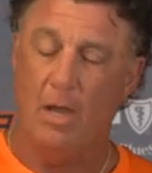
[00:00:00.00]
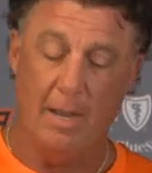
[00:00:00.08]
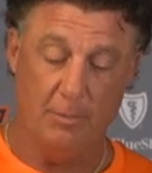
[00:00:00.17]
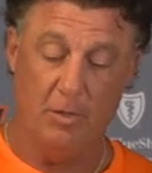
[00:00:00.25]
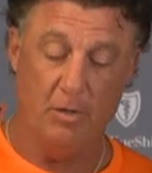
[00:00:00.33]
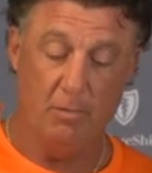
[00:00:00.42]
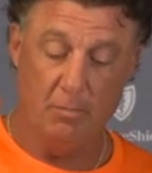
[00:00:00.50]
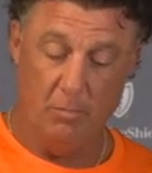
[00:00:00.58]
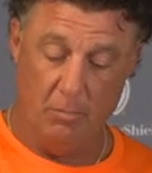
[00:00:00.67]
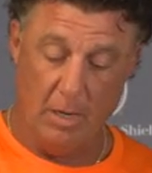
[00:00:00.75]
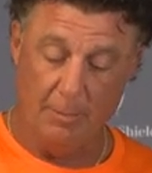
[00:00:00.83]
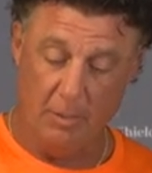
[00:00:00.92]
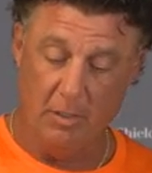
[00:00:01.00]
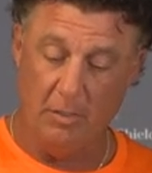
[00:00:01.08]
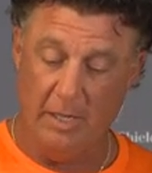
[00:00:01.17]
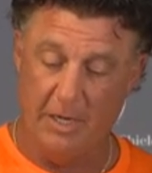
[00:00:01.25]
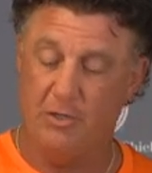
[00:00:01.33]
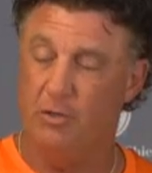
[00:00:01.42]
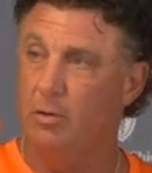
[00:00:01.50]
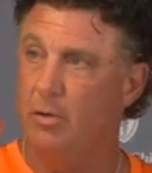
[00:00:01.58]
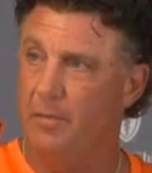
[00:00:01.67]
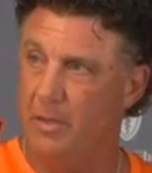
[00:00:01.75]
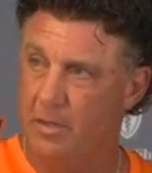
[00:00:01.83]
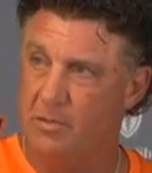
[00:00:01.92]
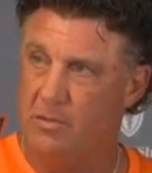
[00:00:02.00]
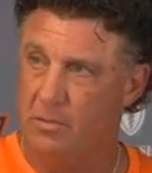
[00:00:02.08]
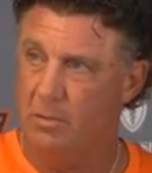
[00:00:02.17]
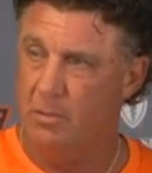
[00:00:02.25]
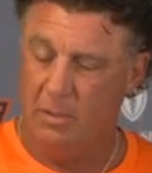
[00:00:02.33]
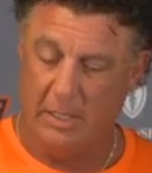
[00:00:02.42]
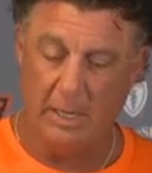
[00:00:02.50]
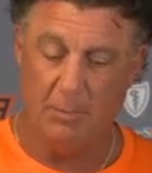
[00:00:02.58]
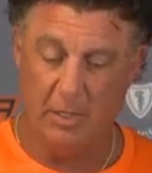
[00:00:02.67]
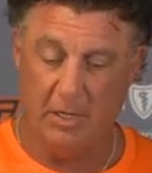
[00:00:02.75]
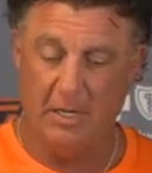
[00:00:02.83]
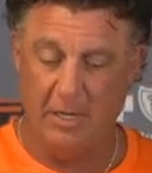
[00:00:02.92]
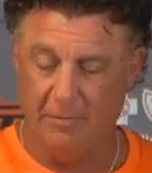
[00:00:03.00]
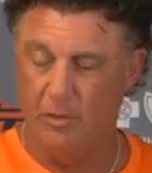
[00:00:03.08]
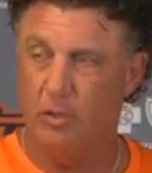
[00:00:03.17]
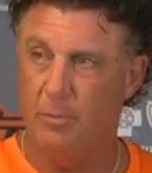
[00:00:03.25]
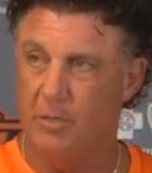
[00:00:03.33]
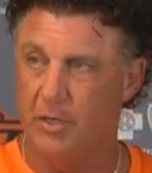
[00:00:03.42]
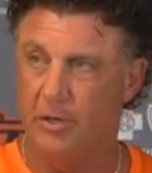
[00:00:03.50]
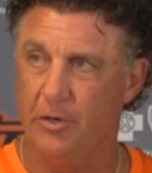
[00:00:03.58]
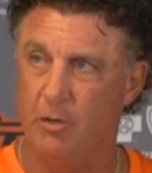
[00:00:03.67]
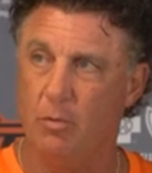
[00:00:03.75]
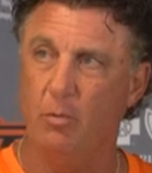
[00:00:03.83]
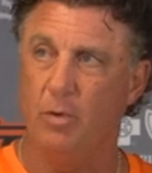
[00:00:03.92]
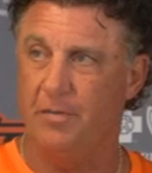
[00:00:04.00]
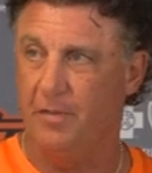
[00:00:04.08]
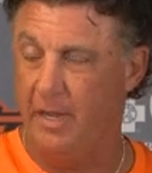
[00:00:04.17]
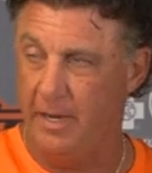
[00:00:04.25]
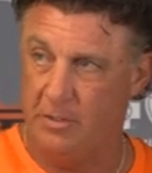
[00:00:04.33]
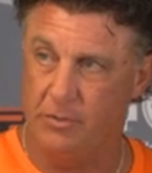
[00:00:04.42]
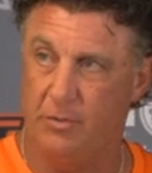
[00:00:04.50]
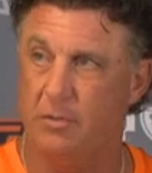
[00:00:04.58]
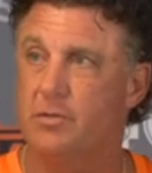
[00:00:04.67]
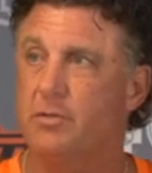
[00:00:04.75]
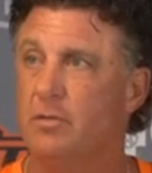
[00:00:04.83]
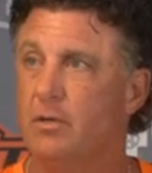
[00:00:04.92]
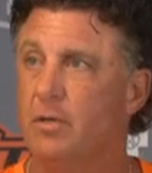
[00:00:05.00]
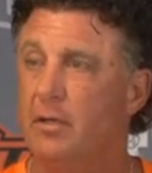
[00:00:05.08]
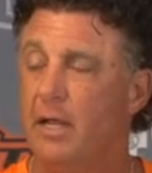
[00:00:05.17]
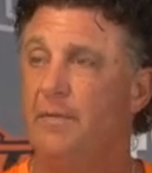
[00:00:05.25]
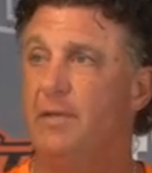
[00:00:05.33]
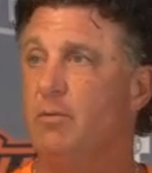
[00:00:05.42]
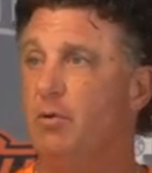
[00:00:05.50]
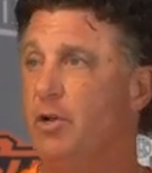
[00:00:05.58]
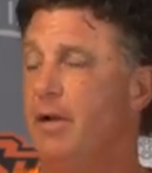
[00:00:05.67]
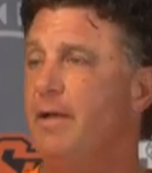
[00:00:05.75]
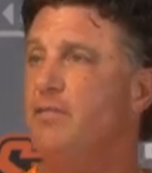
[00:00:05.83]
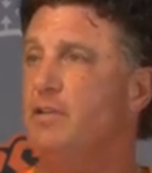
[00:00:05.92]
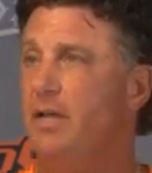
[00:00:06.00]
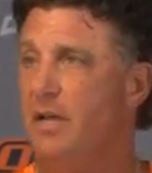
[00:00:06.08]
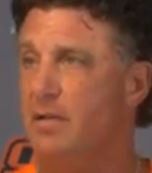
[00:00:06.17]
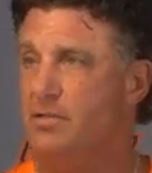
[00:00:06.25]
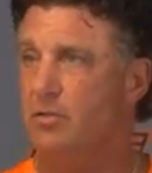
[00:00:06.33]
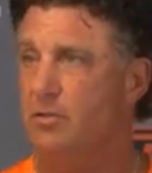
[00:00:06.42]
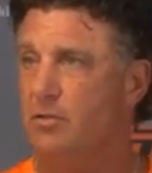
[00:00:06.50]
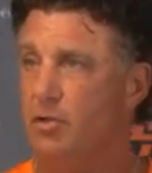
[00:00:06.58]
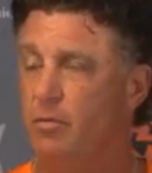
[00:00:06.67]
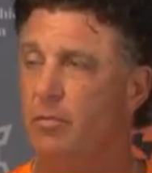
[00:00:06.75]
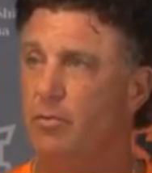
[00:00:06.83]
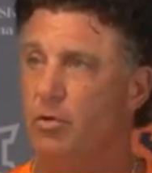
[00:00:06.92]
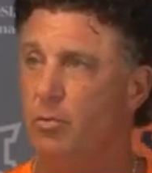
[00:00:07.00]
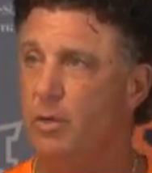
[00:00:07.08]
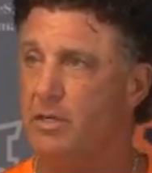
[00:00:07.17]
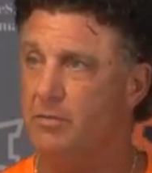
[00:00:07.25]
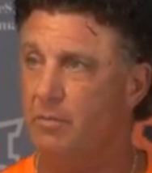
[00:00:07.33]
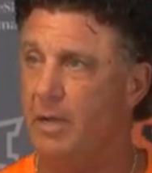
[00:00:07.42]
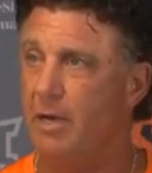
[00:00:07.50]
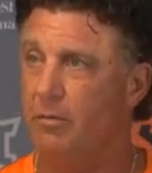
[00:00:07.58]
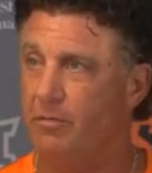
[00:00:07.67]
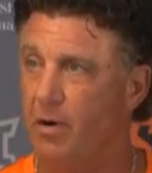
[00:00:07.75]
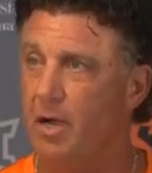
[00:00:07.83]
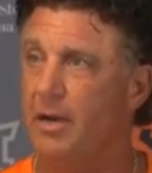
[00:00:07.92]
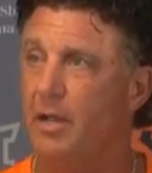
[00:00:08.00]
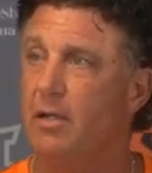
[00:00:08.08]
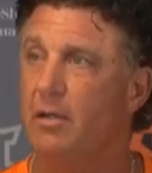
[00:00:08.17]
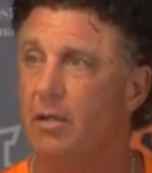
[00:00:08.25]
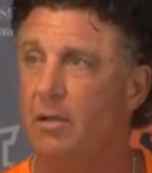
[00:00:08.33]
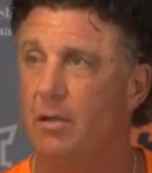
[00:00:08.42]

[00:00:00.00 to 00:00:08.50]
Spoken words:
I'm gonna lecture on this, and I'm gonna give you the material with the answers, and then we're gonna have a test two weeks from now on Friday.